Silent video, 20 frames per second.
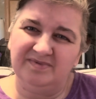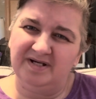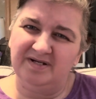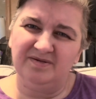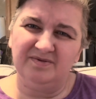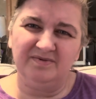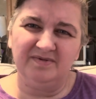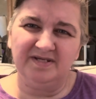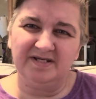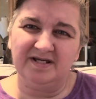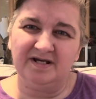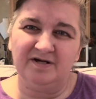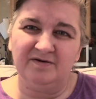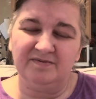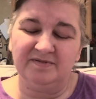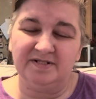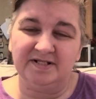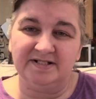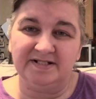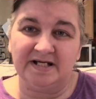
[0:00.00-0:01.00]
really care for
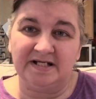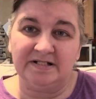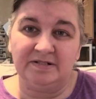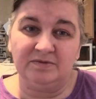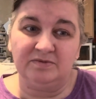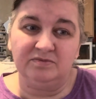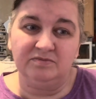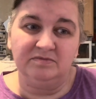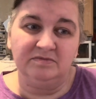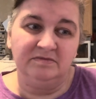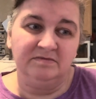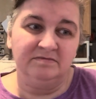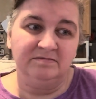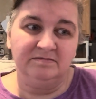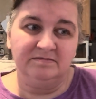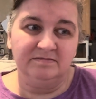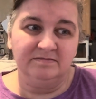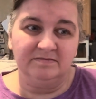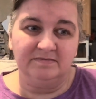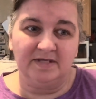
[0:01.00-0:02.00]
this. I don't
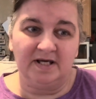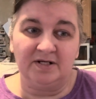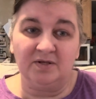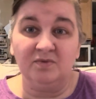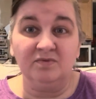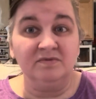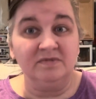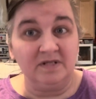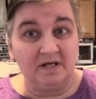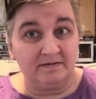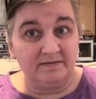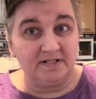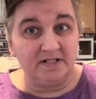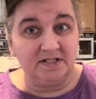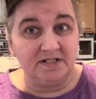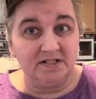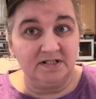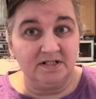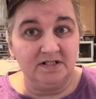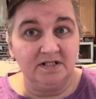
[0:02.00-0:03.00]
love
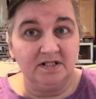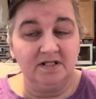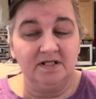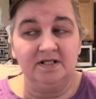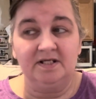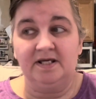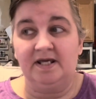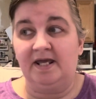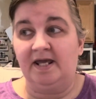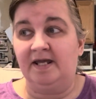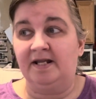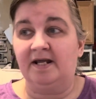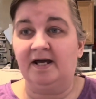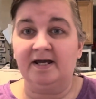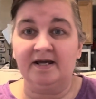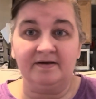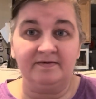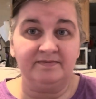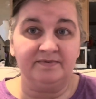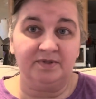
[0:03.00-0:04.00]
it, and I
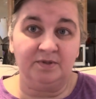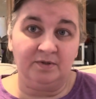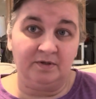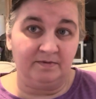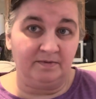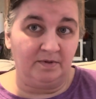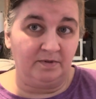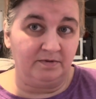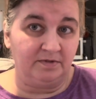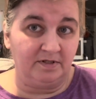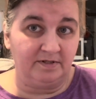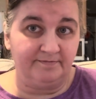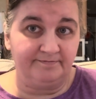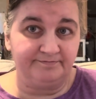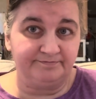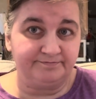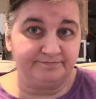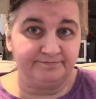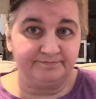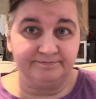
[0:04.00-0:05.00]
have UFO'd them.
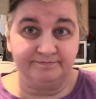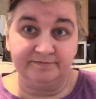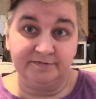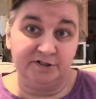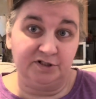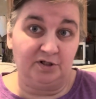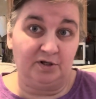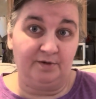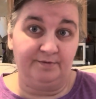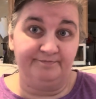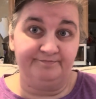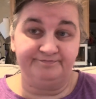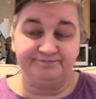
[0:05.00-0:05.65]
So,